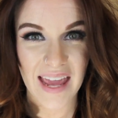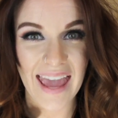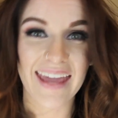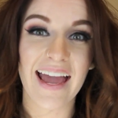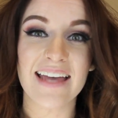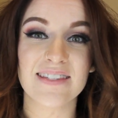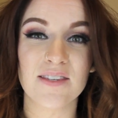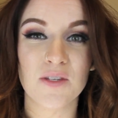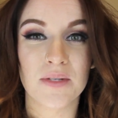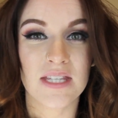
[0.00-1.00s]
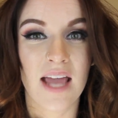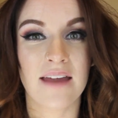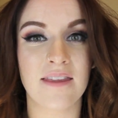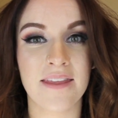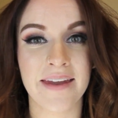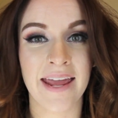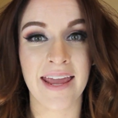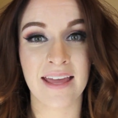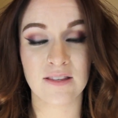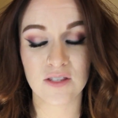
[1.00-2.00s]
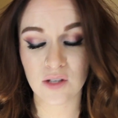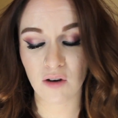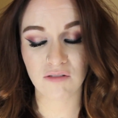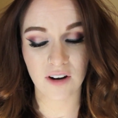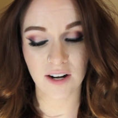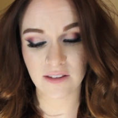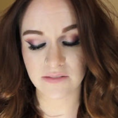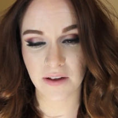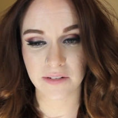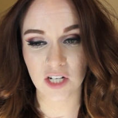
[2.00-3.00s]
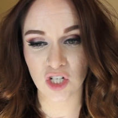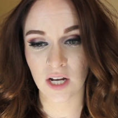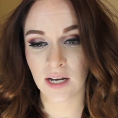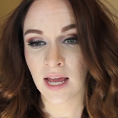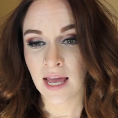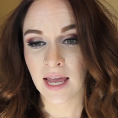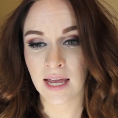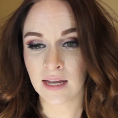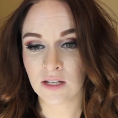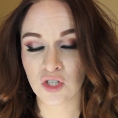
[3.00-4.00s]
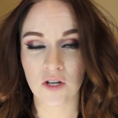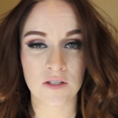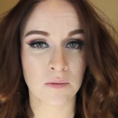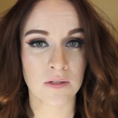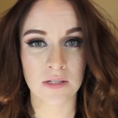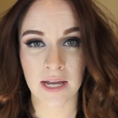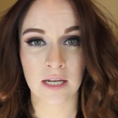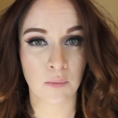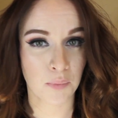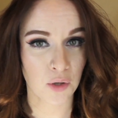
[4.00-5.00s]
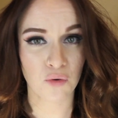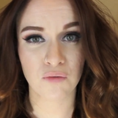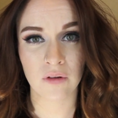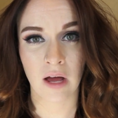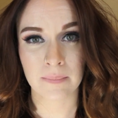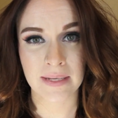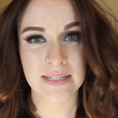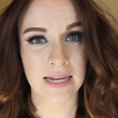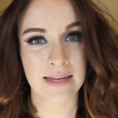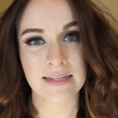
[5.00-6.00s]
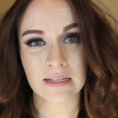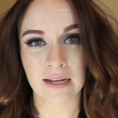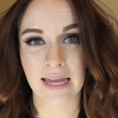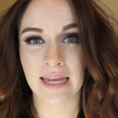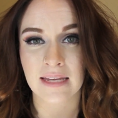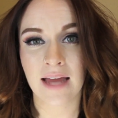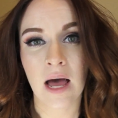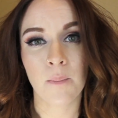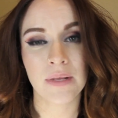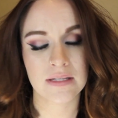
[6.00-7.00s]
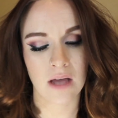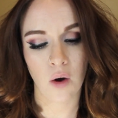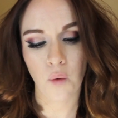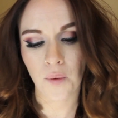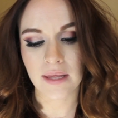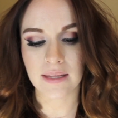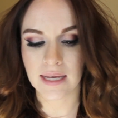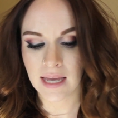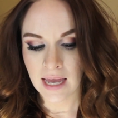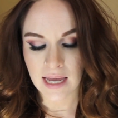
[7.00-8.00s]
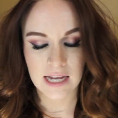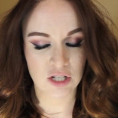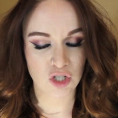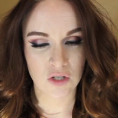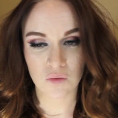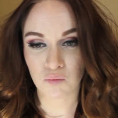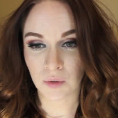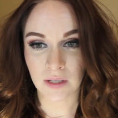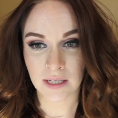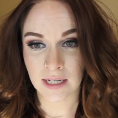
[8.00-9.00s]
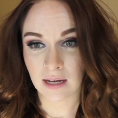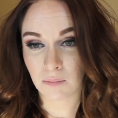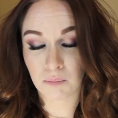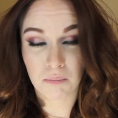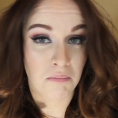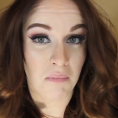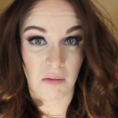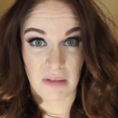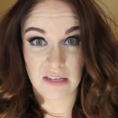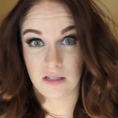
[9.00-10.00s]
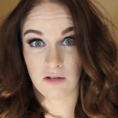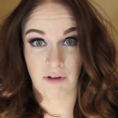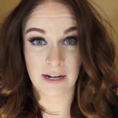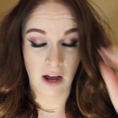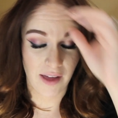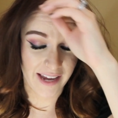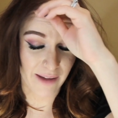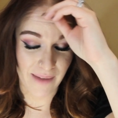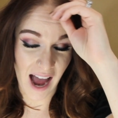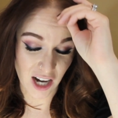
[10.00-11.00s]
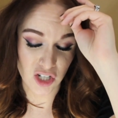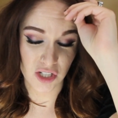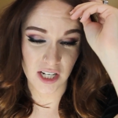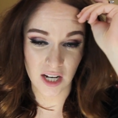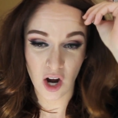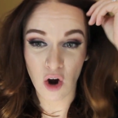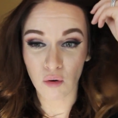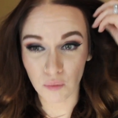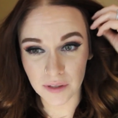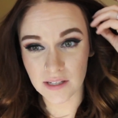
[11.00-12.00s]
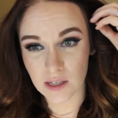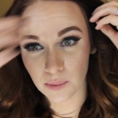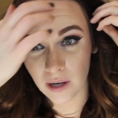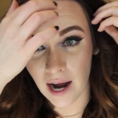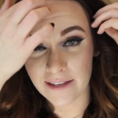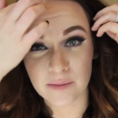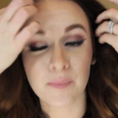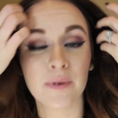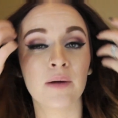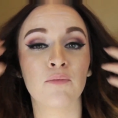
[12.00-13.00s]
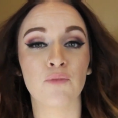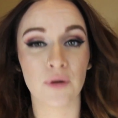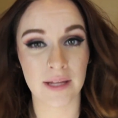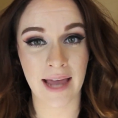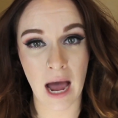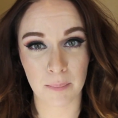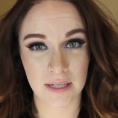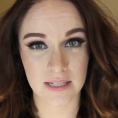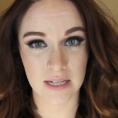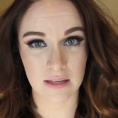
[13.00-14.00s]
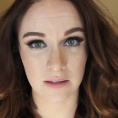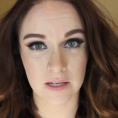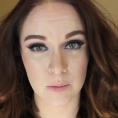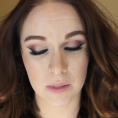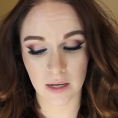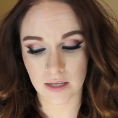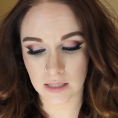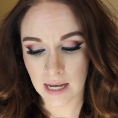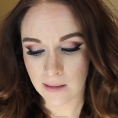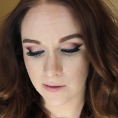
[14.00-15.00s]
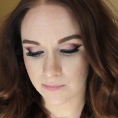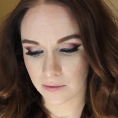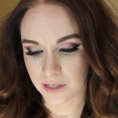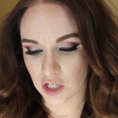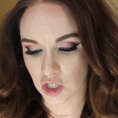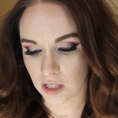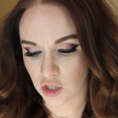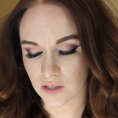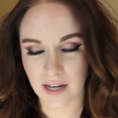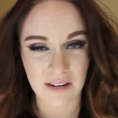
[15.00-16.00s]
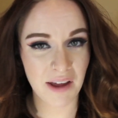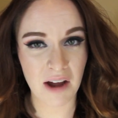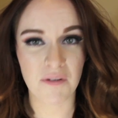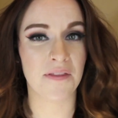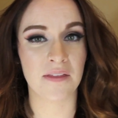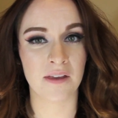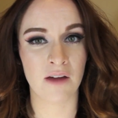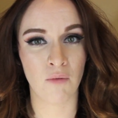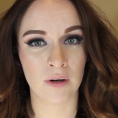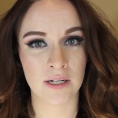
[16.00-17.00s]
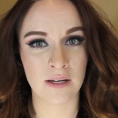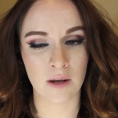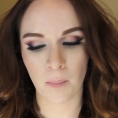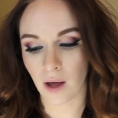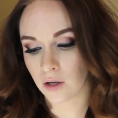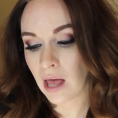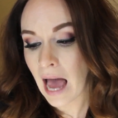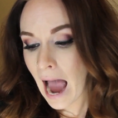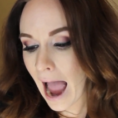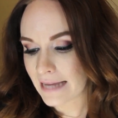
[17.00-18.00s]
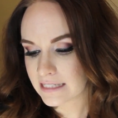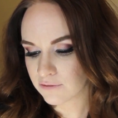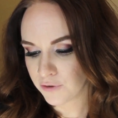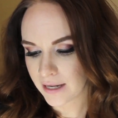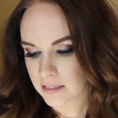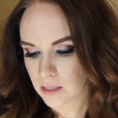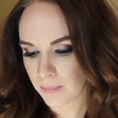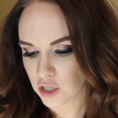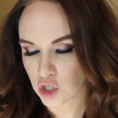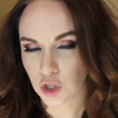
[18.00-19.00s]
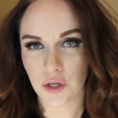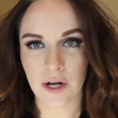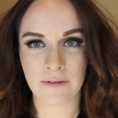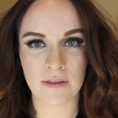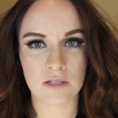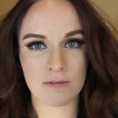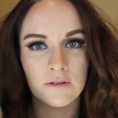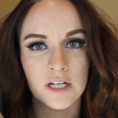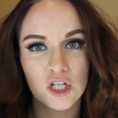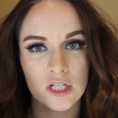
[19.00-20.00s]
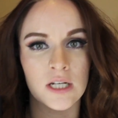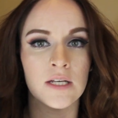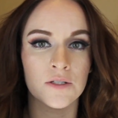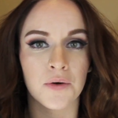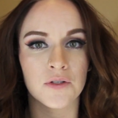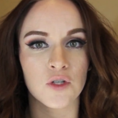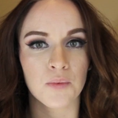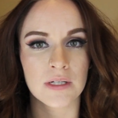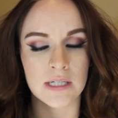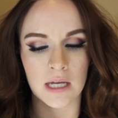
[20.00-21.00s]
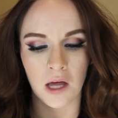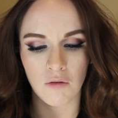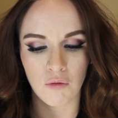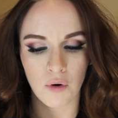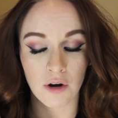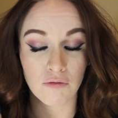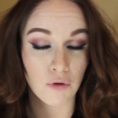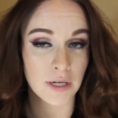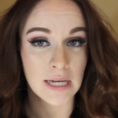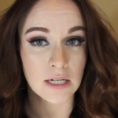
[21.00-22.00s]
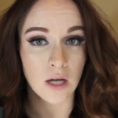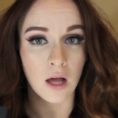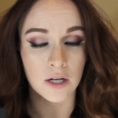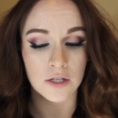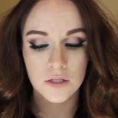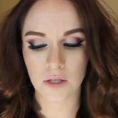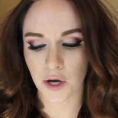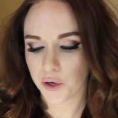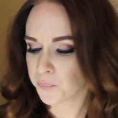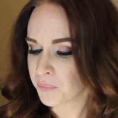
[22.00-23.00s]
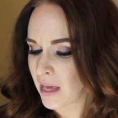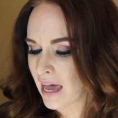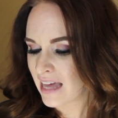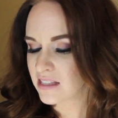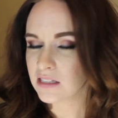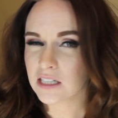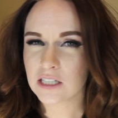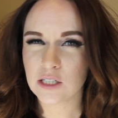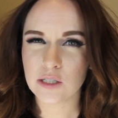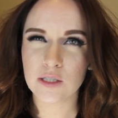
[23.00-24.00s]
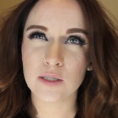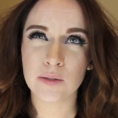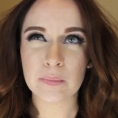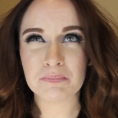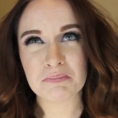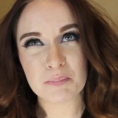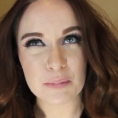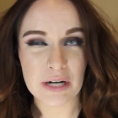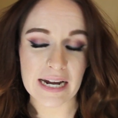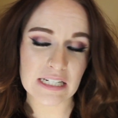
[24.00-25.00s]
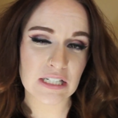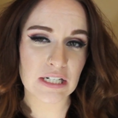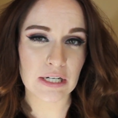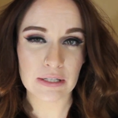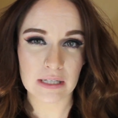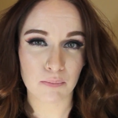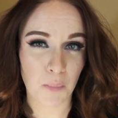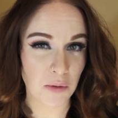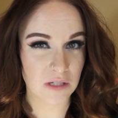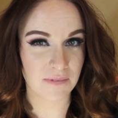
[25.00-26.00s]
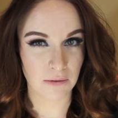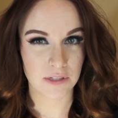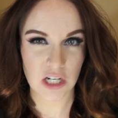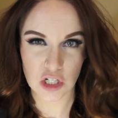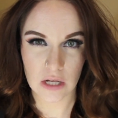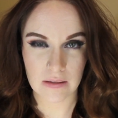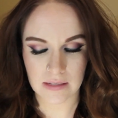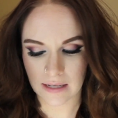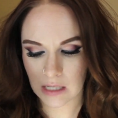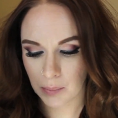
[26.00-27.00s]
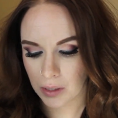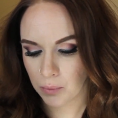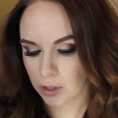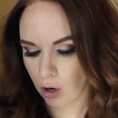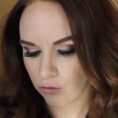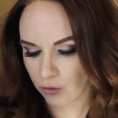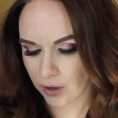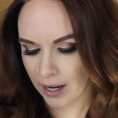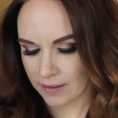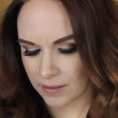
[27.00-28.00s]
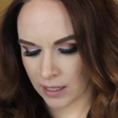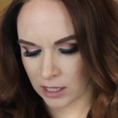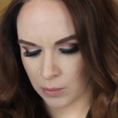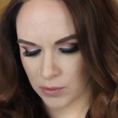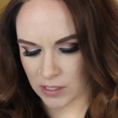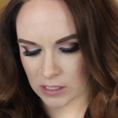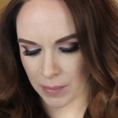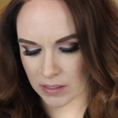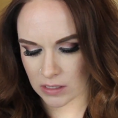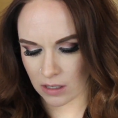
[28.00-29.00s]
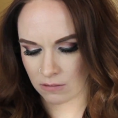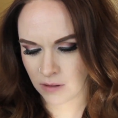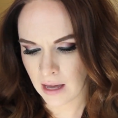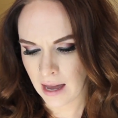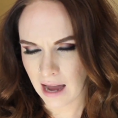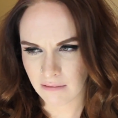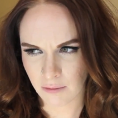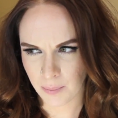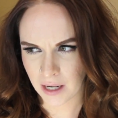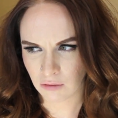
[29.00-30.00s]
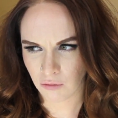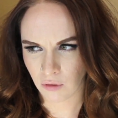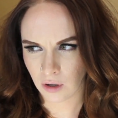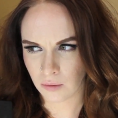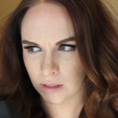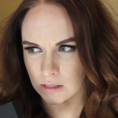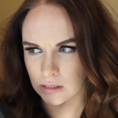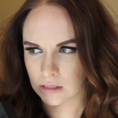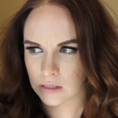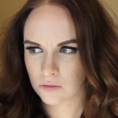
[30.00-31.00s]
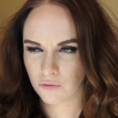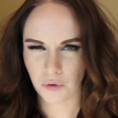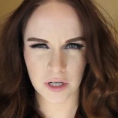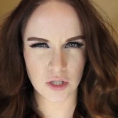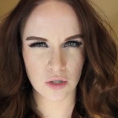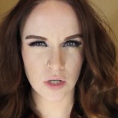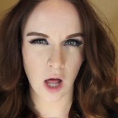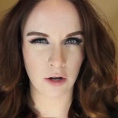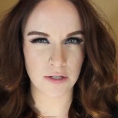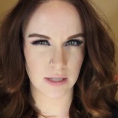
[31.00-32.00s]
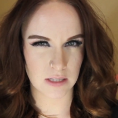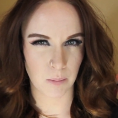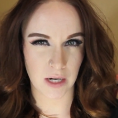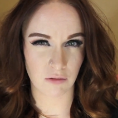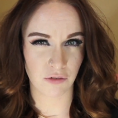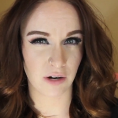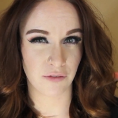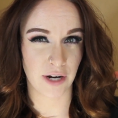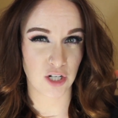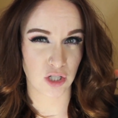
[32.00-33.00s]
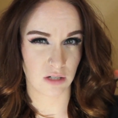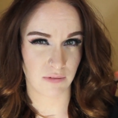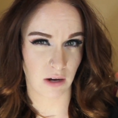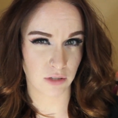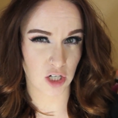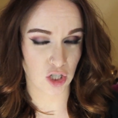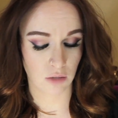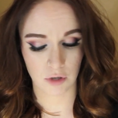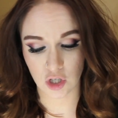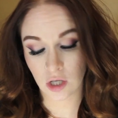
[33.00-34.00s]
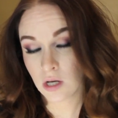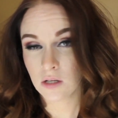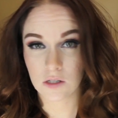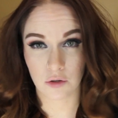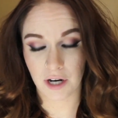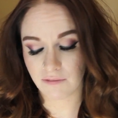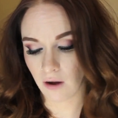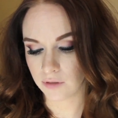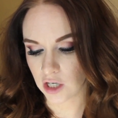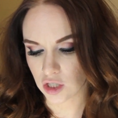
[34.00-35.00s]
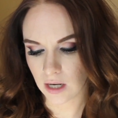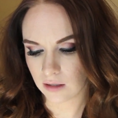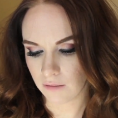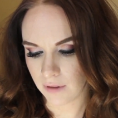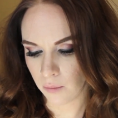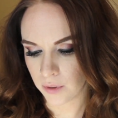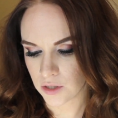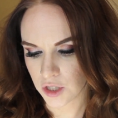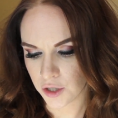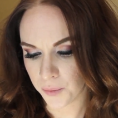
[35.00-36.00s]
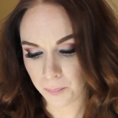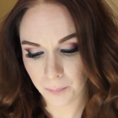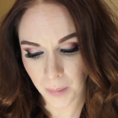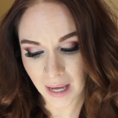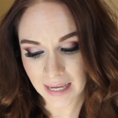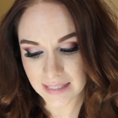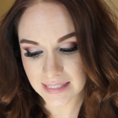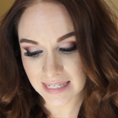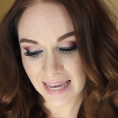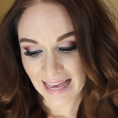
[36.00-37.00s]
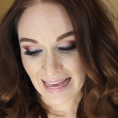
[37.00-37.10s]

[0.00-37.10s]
Hey guys, so it's the end of the night and so far this foundation, it is just staying beautiful on my skin. It's not kicking up, it's not oily, it's just really amazing right now. Like I'm actually really surprised, but I'm really happy to say the least because this foundation is just kind of everything that I wanted in a bottle. I did forget to mention earlier that this foundation is going to retail for $48, so it's a little pricier than most foundations I typically would go for. I think the most expensive I've ever paid for was $42, and that's Makeup Forever HD foundation, which is a great foundation. I love that one too. But